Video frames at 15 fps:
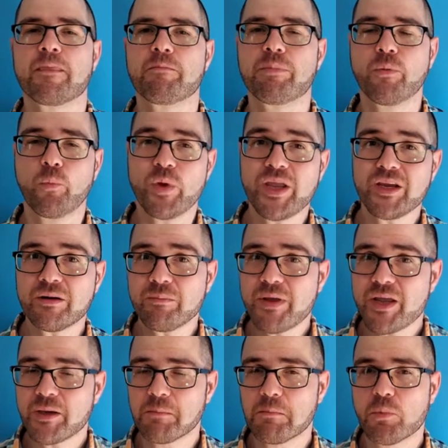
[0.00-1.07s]
But we can
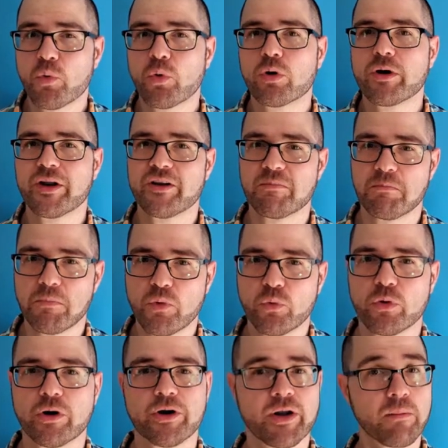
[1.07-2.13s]
make more and
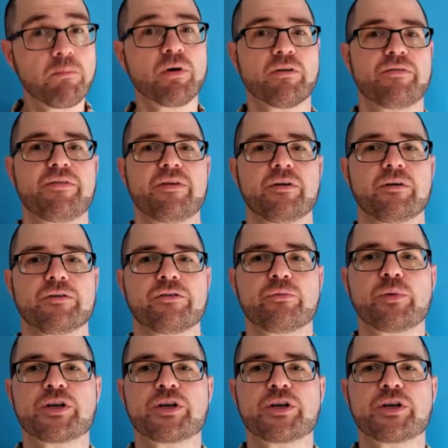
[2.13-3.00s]
more number fields.